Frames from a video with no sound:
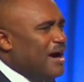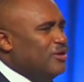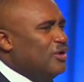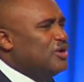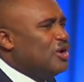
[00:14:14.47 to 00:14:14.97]
"I
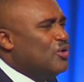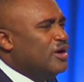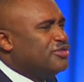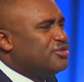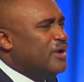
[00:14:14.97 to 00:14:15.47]
know you're
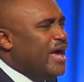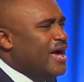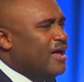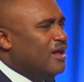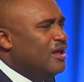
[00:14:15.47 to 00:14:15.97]
going through
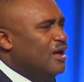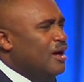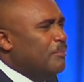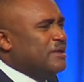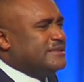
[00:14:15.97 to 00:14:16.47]
hell,
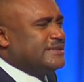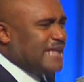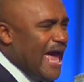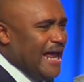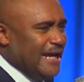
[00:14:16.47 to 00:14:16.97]
but
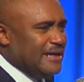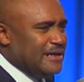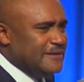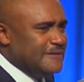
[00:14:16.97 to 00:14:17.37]
stand."